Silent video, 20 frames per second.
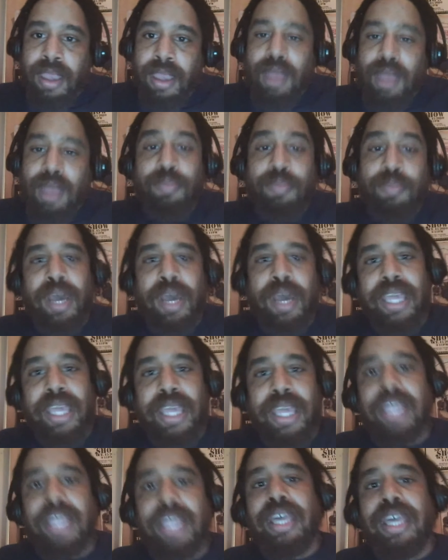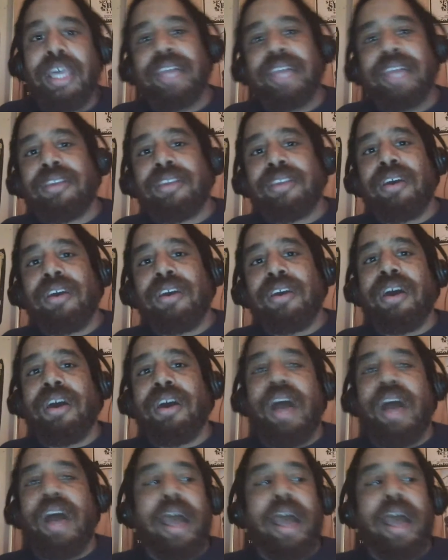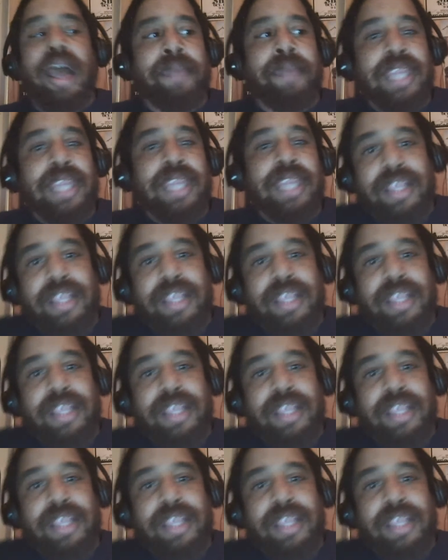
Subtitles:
but it's I mean it